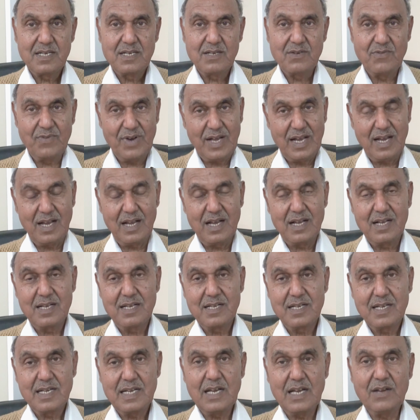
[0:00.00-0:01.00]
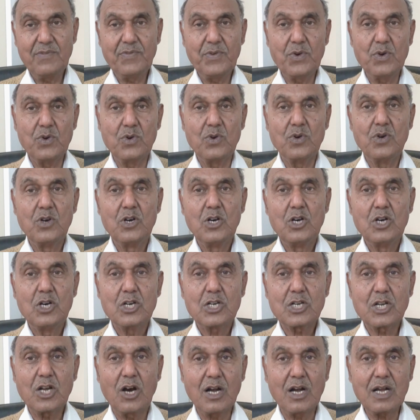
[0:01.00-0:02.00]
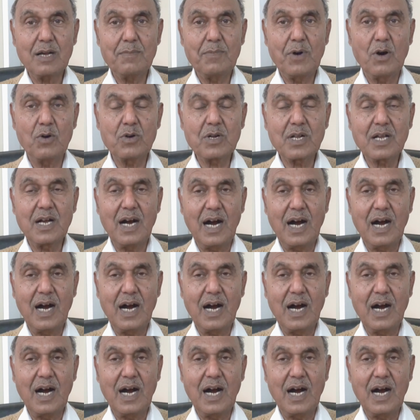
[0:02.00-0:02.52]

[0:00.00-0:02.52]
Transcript: Well, if you talk about